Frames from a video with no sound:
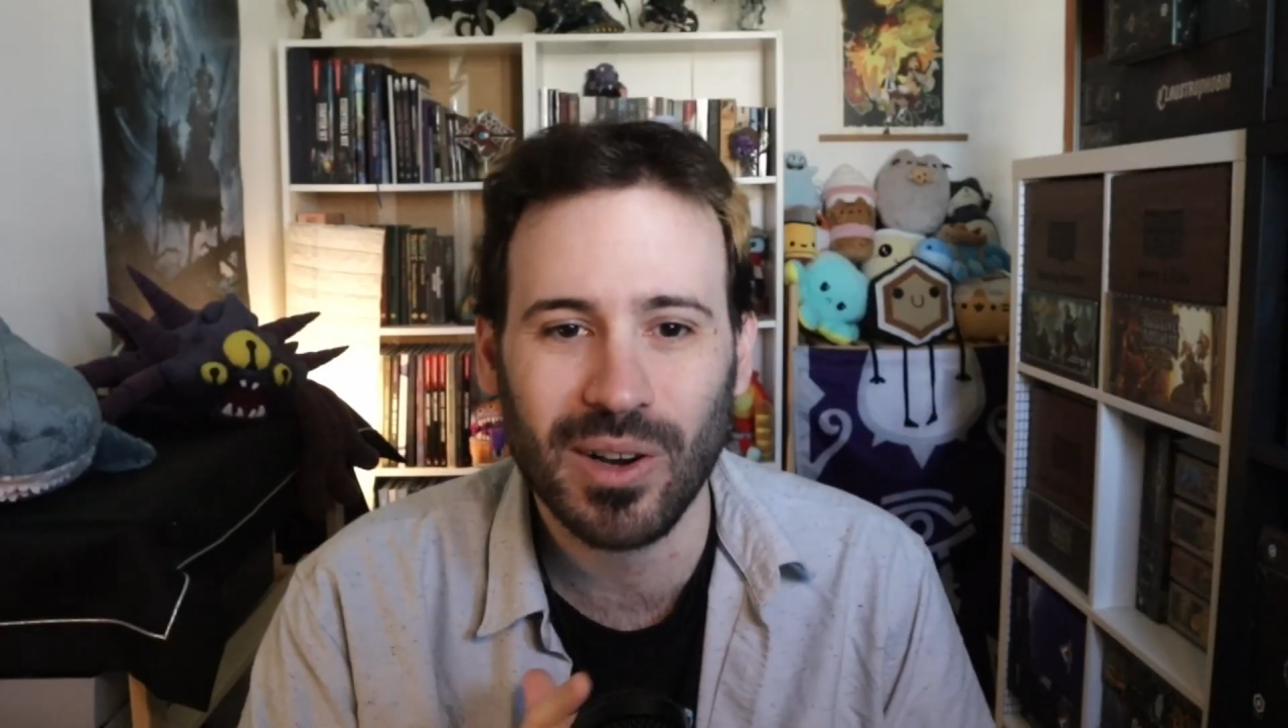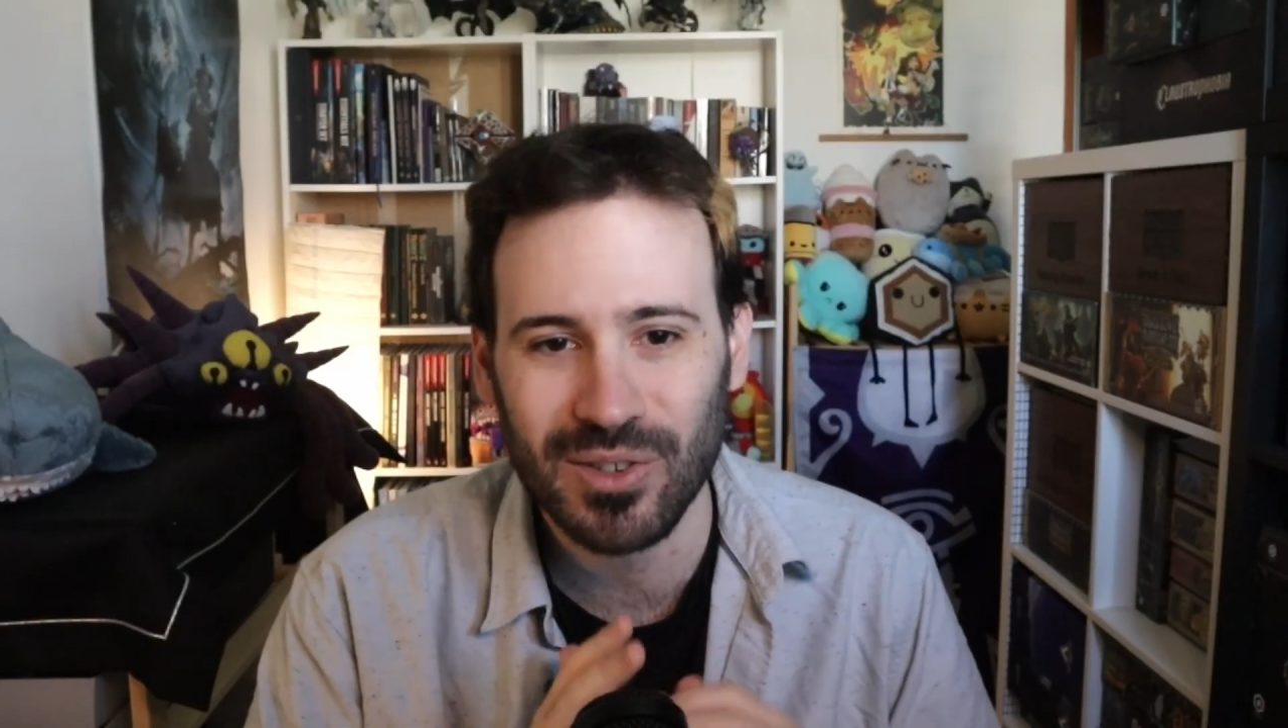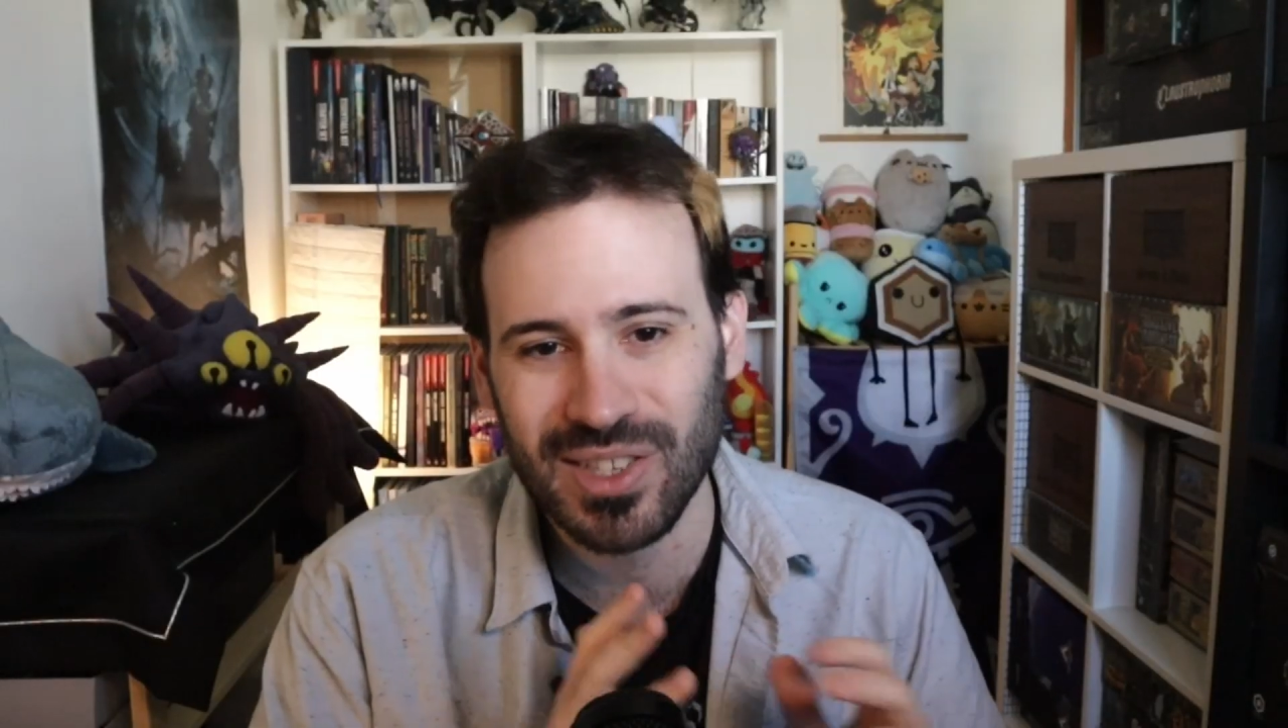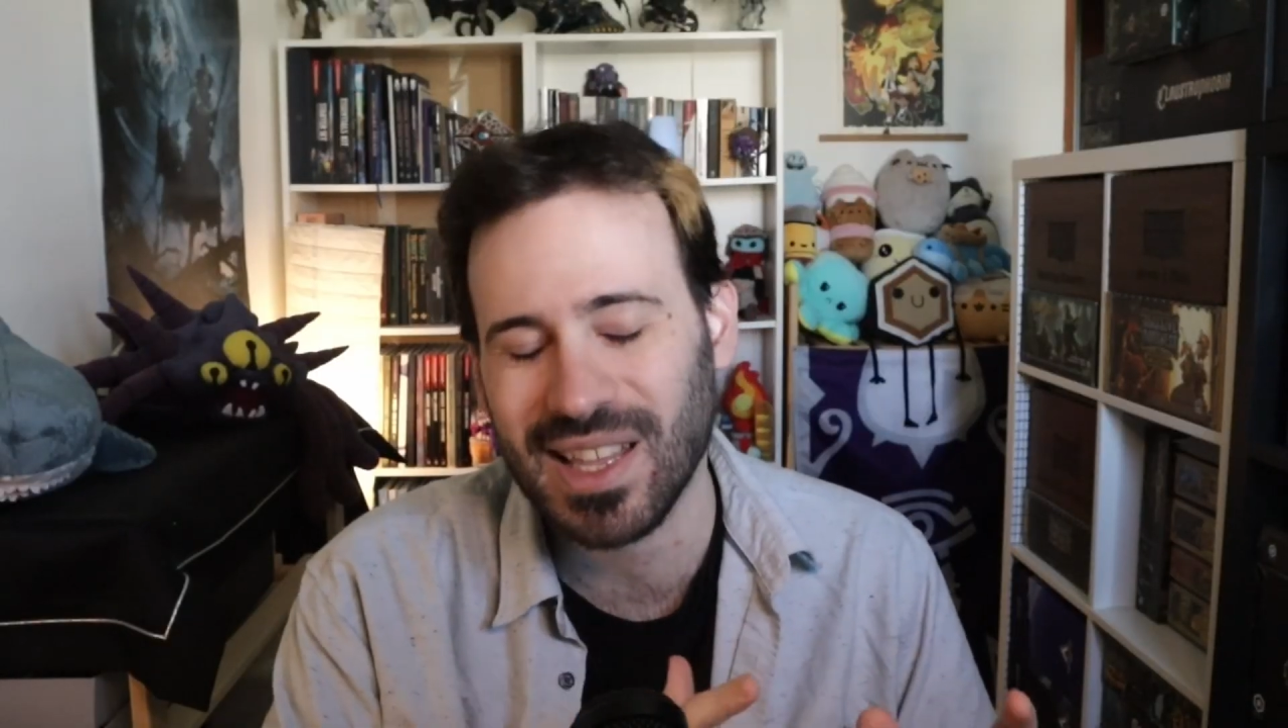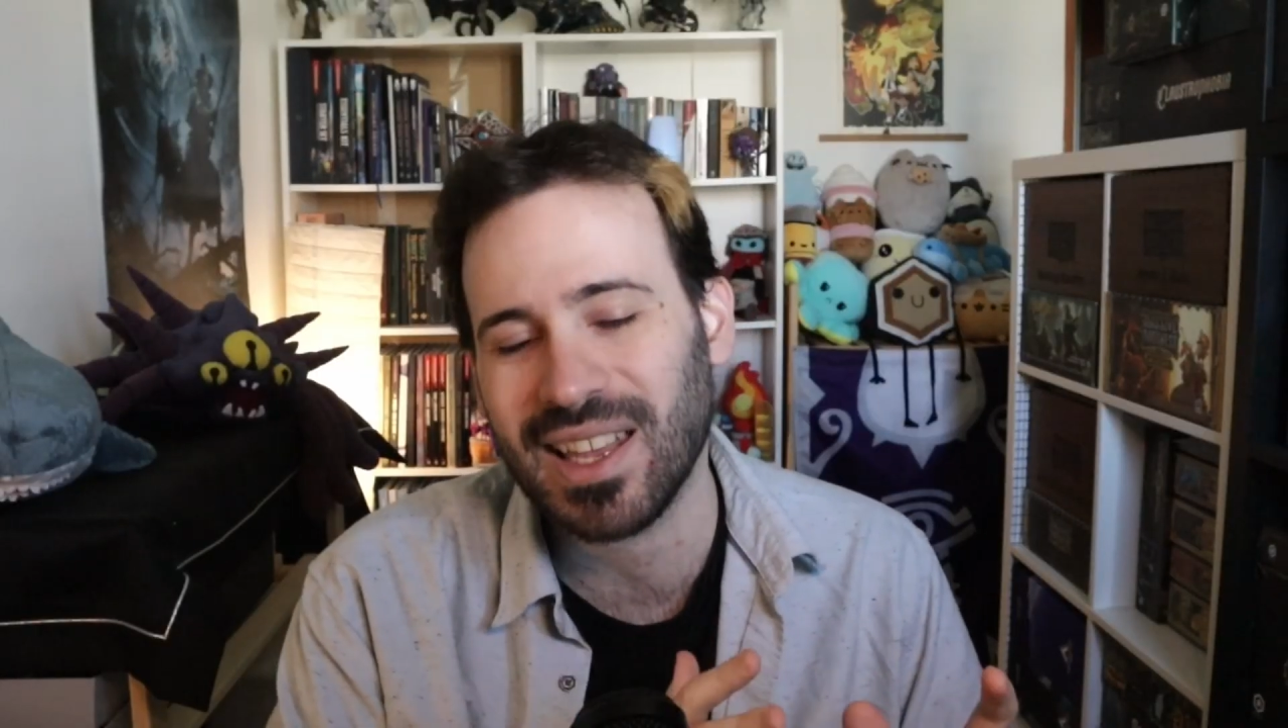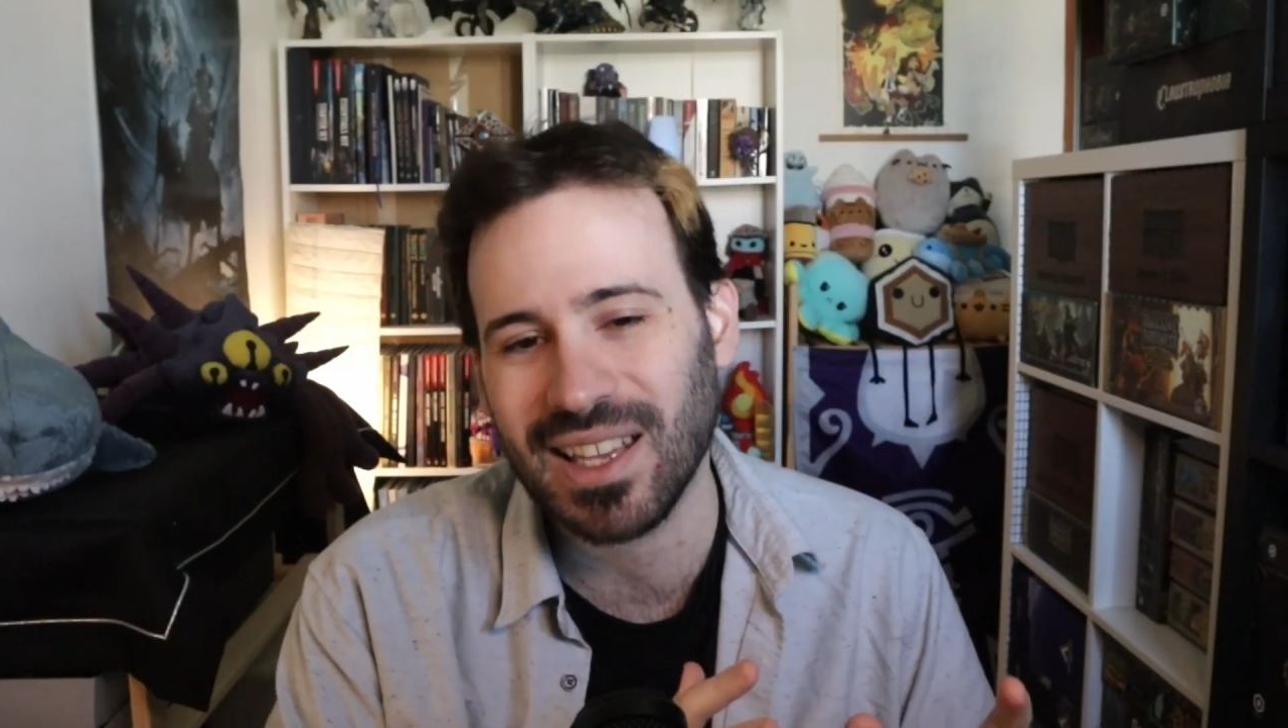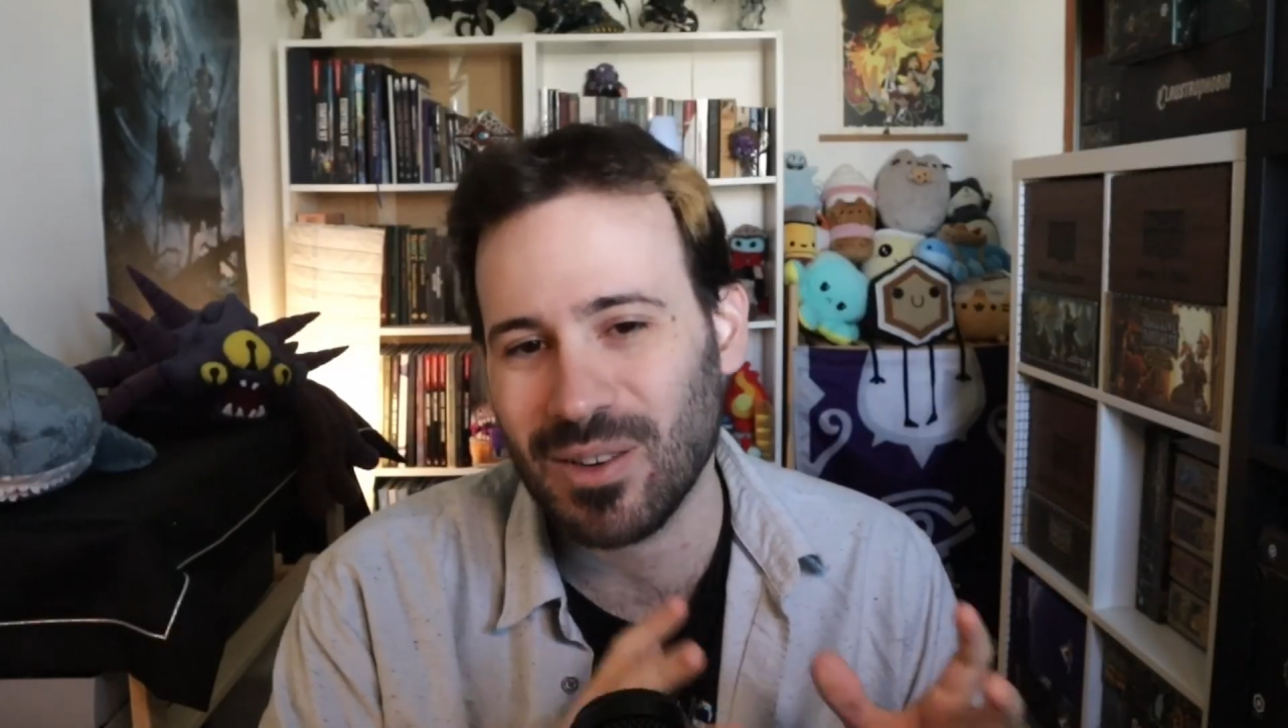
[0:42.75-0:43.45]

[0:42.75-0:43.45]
understanding